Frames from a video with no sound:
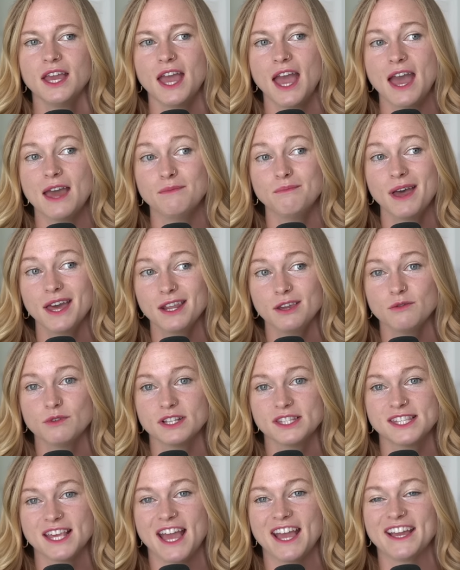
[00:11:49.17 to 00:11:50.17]
And many
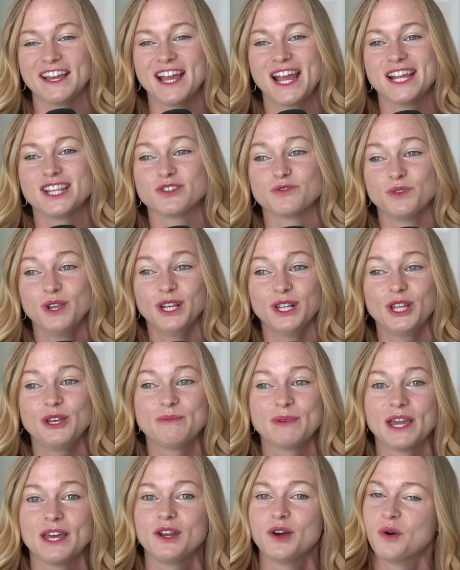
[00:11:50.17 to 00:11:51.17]
would say it's really
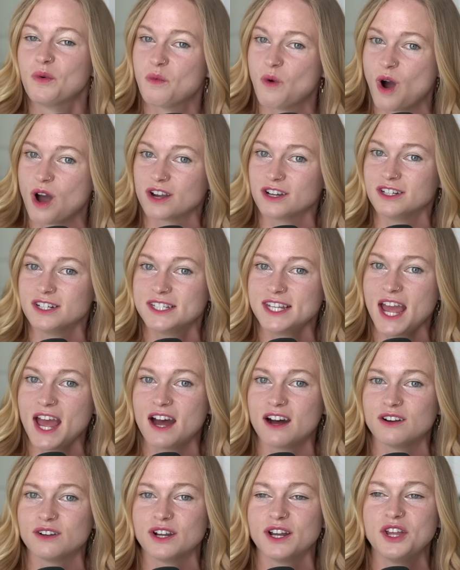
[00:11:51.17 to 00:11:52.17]
been watered
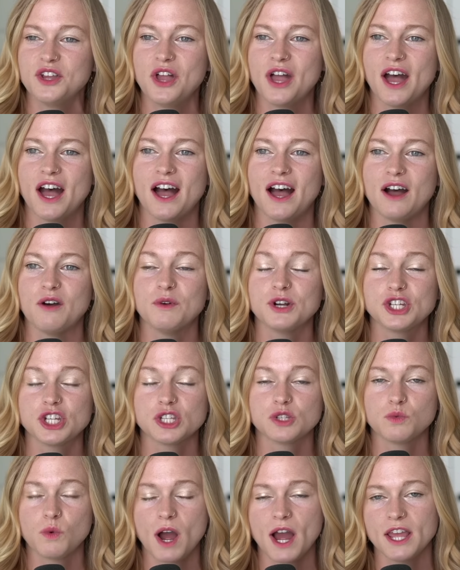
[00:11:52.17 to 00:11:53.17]
down, uh, which
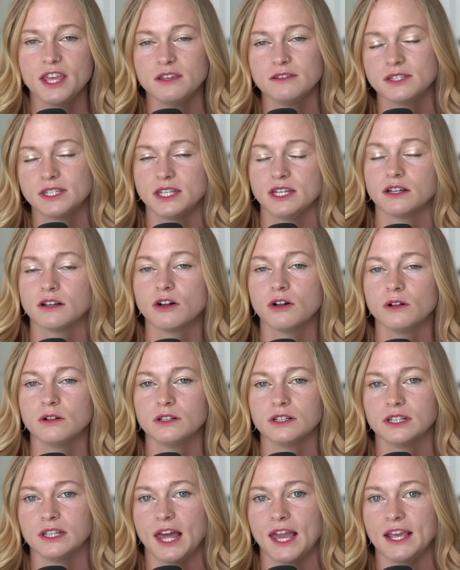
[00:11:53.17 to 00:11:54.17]
is why you see a
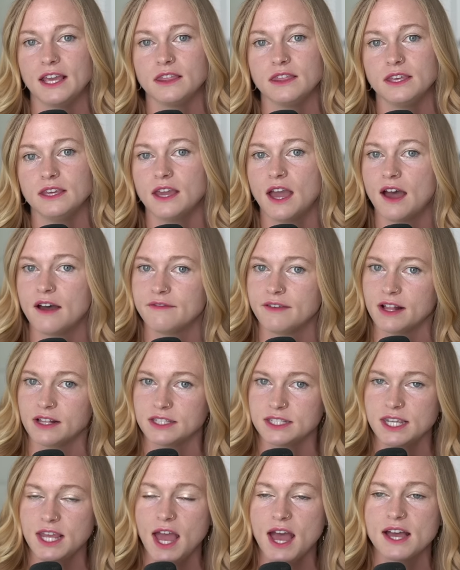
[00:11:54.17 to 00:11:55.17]
cult like the
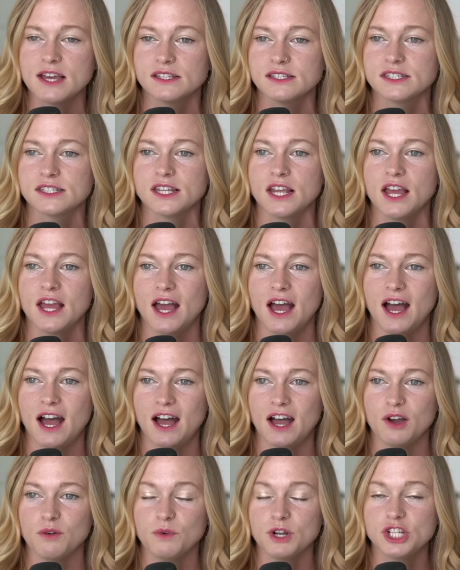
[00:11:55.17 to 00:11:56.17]
FLDS,
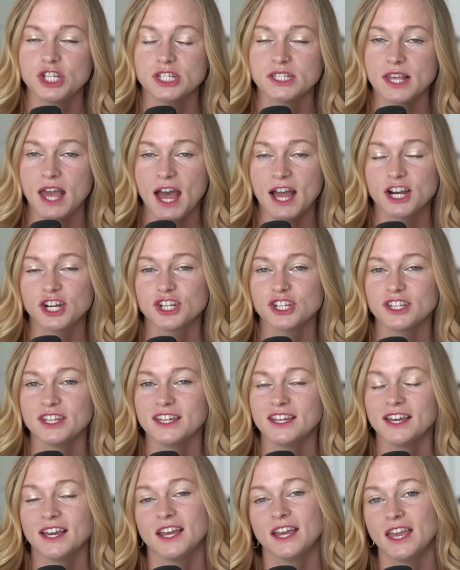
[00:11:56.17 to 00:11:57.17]
uh, which is
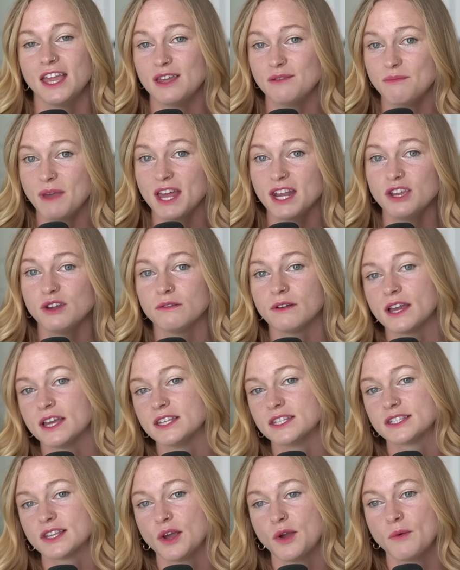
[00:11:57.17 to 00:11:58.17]
actually in many
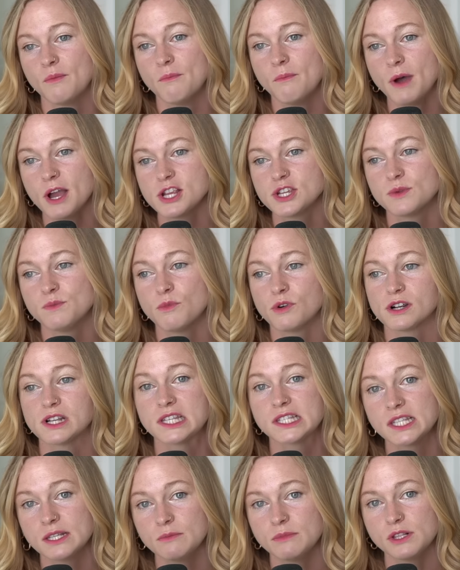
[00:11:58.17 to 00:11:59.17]
ways much more
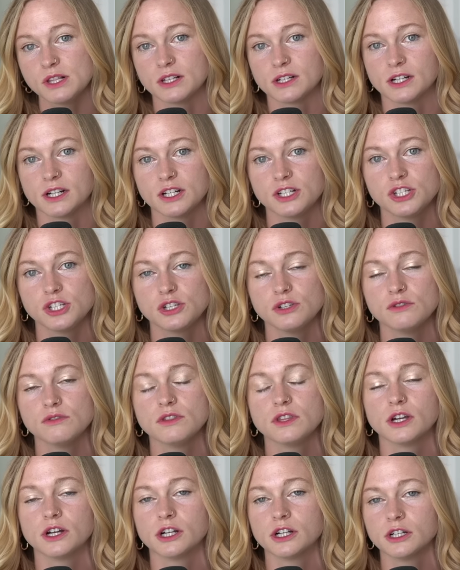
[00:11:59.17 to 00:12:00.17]
similar to
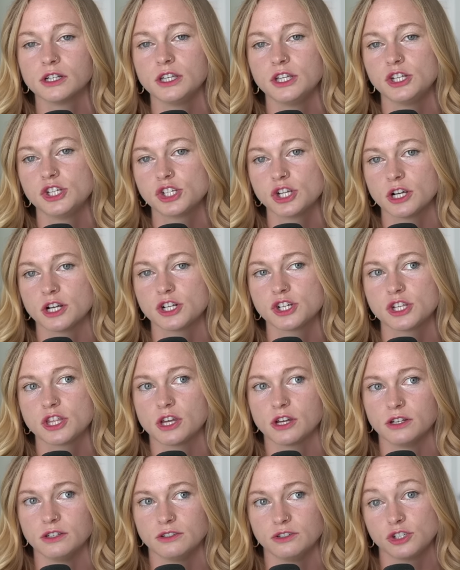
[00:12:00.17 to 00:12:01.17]
the early church,
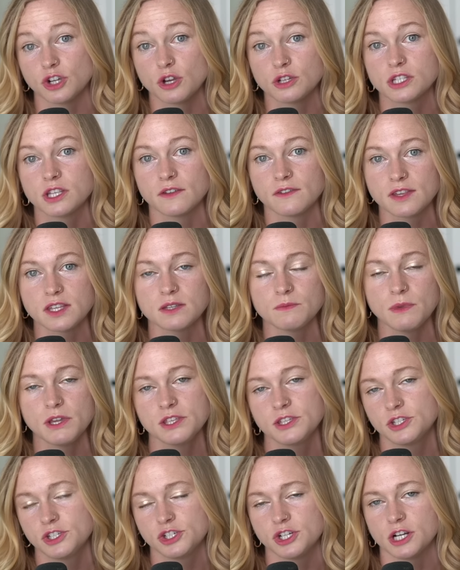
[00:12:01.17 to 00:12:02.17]
the Joseph
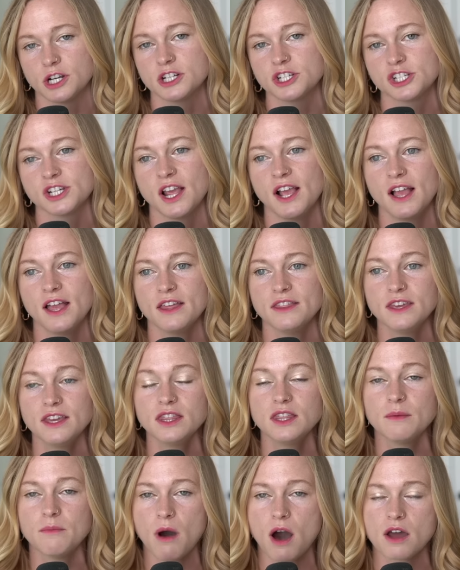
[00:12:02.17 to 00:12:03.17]
Smith's church,
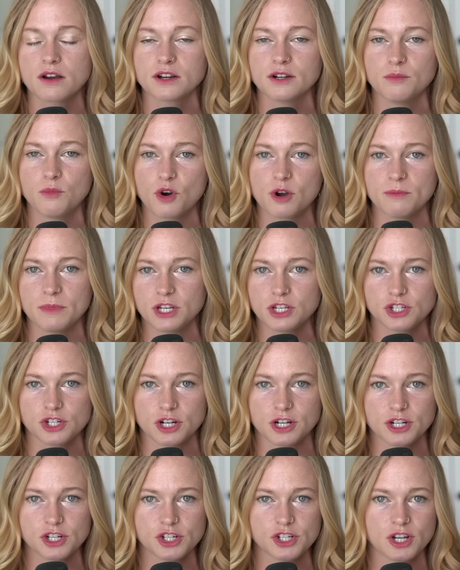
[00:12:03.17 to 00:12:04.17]
than the modern Mormon
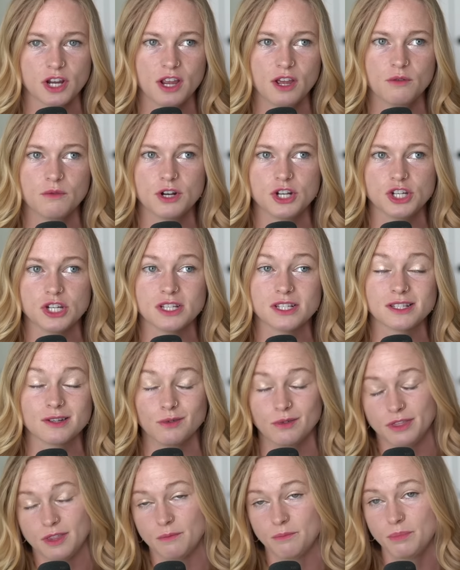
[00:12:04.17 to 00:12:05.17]
church, which is
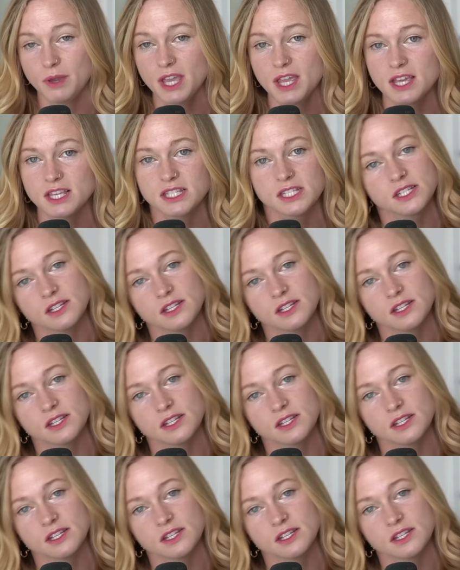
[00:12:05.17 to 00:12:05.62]
the biggest